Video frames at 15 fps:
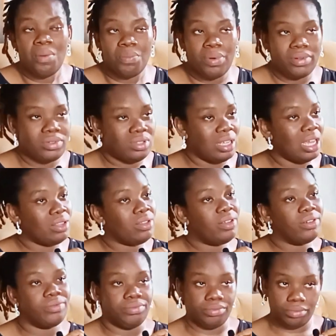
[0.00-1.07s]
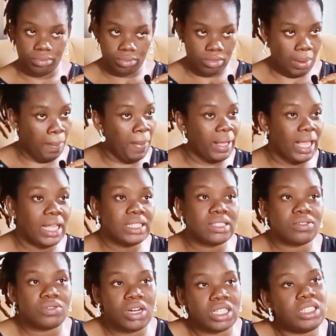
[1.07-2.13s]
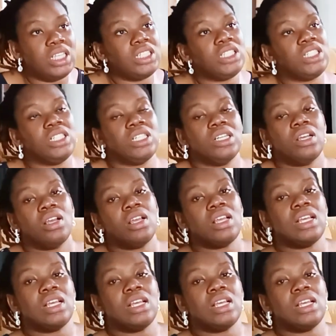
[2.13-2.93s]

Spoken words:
But I know market strategy